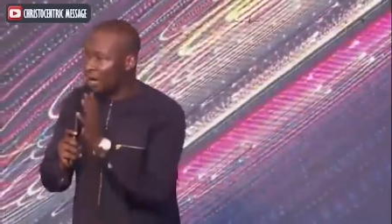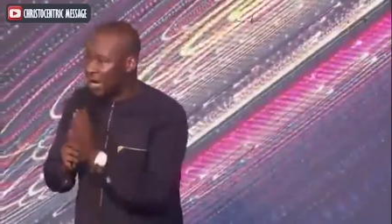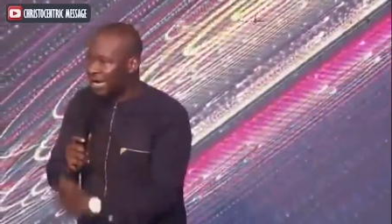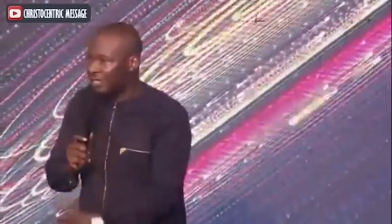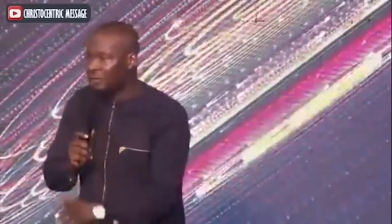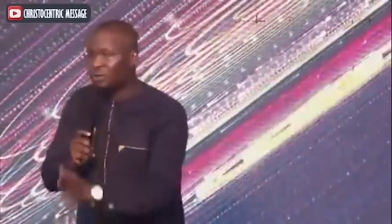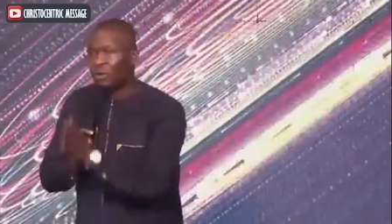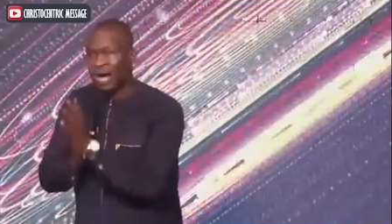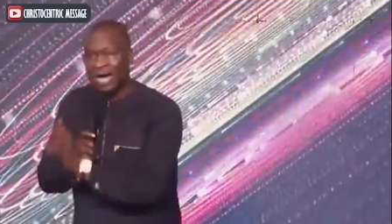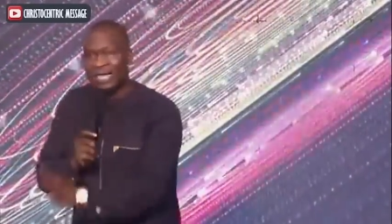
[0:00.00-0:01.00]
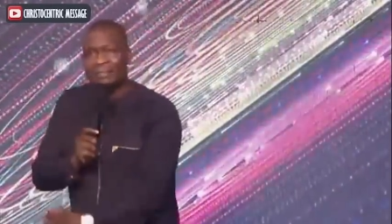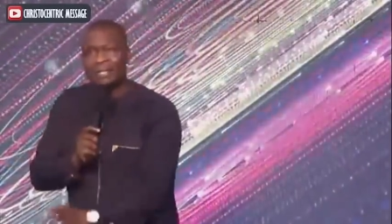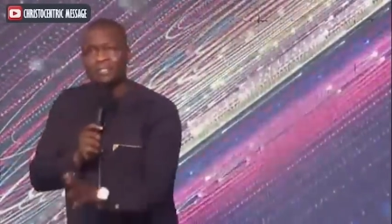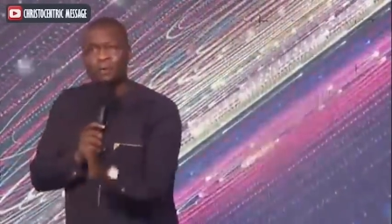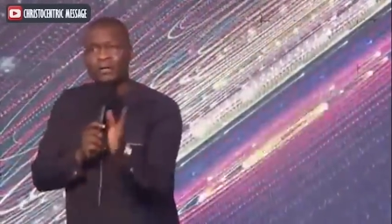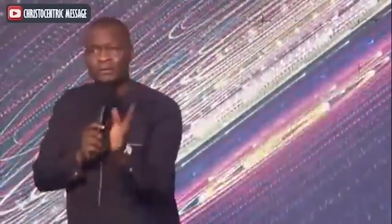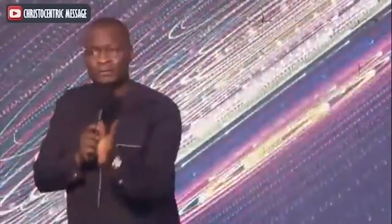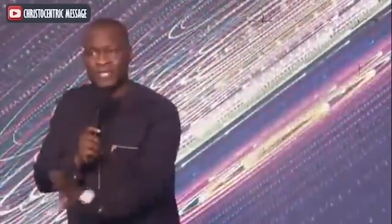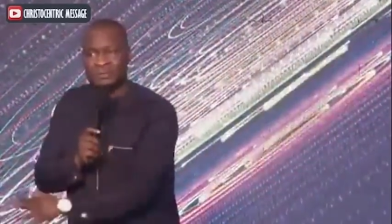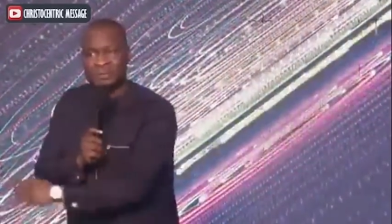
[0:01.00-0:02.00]
your cattle your animals your
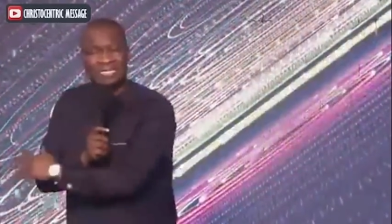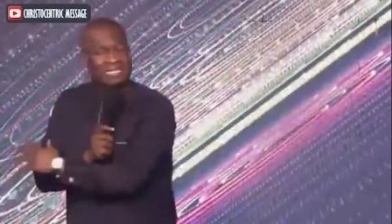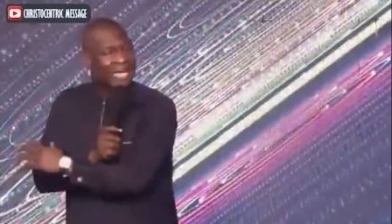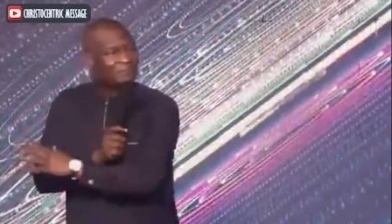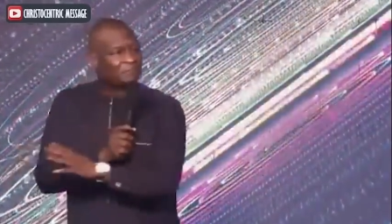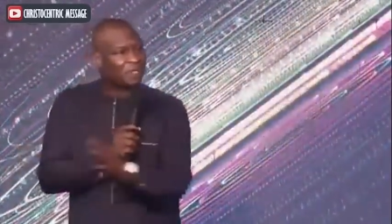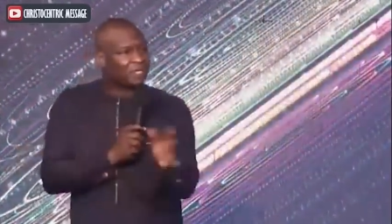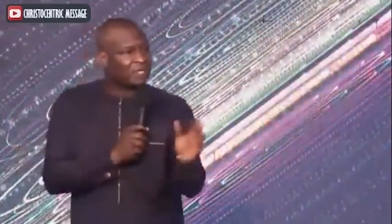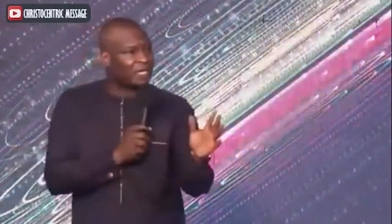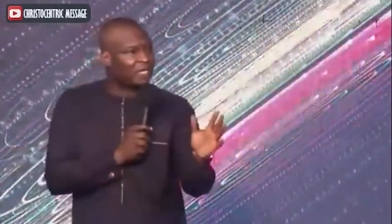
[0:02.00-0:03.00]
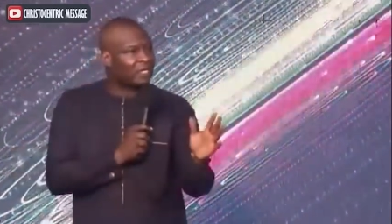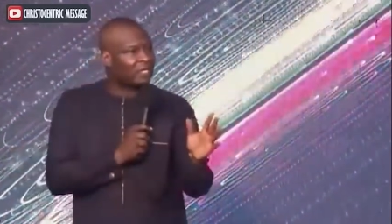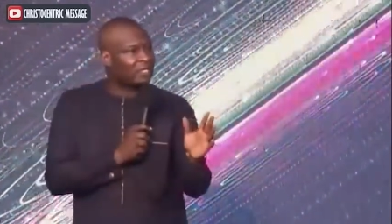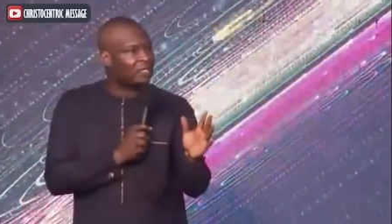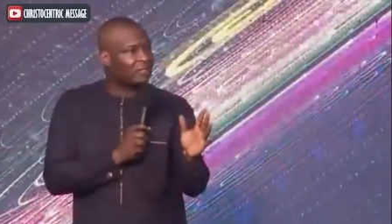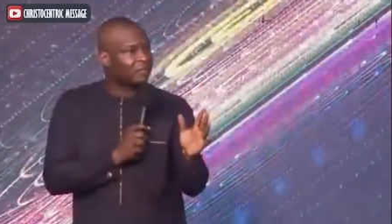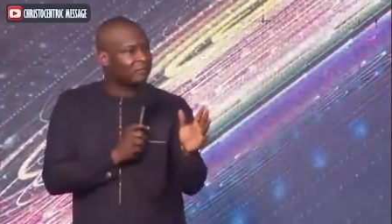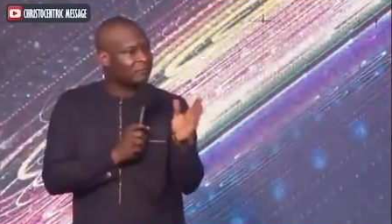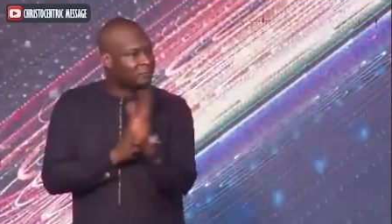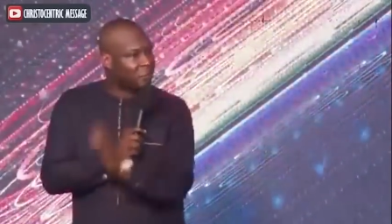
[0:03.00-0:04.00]
investments everything
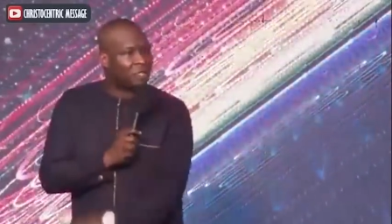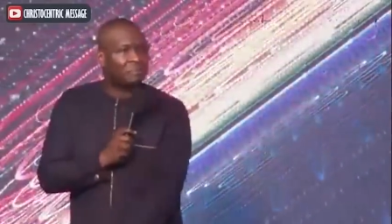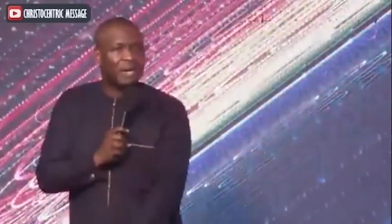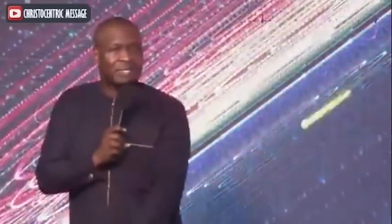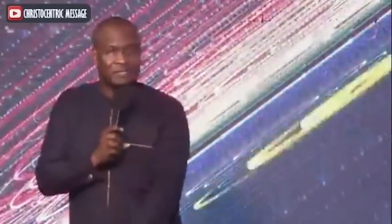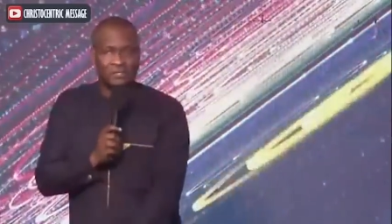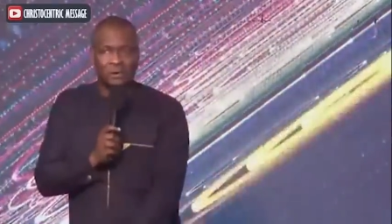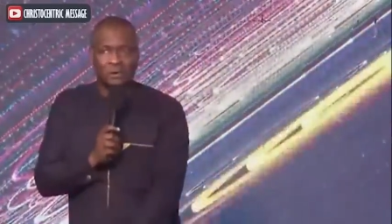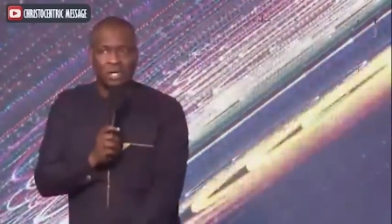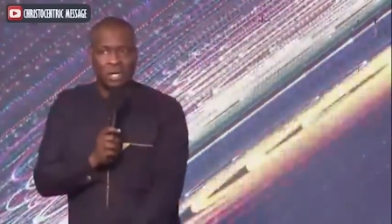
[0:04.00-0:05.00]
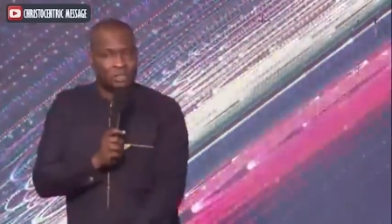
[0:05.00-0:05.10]
fallen by the sword